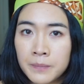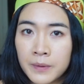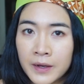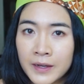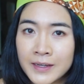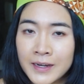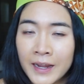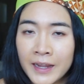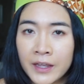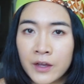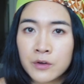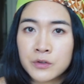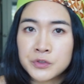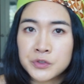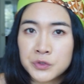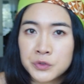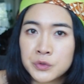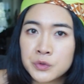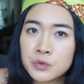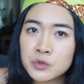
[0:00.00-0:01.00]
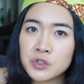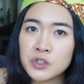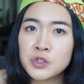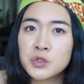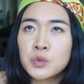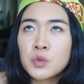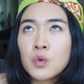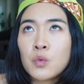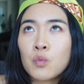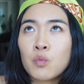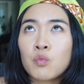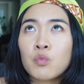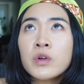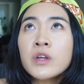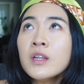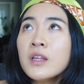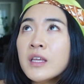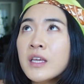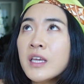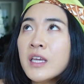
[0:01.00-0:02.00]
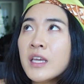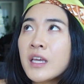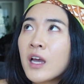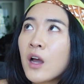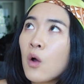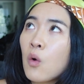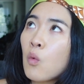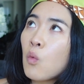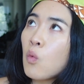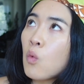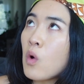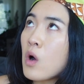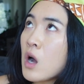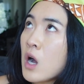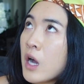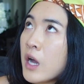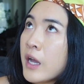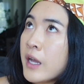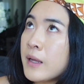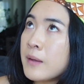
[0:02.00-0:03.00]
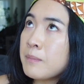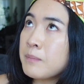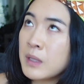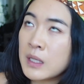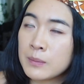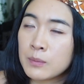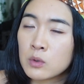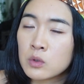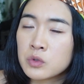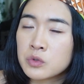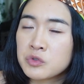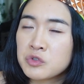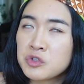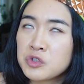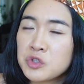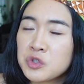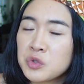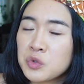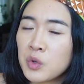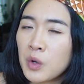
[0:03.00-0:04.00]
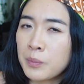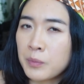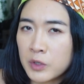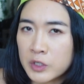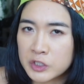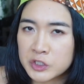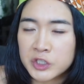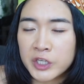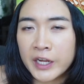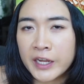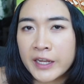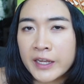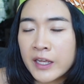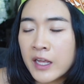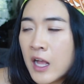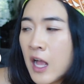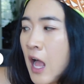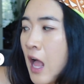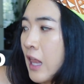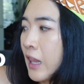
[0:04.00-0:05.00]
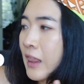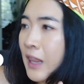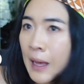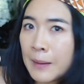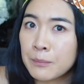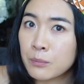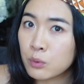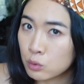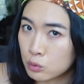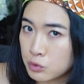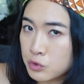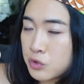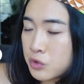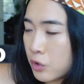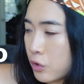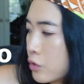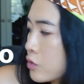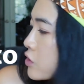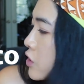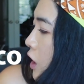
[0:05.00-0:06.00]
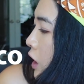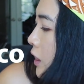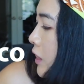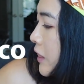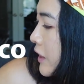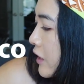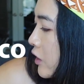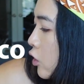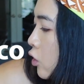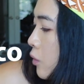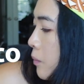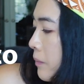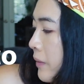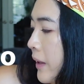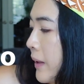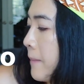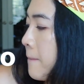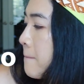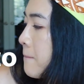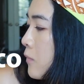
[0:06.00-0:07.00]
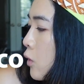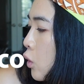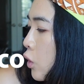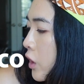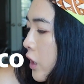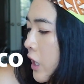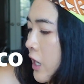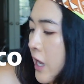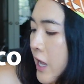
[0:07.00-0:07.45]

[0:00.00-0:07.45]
but I also just really want people to appreciate Lambruscos a little bit more.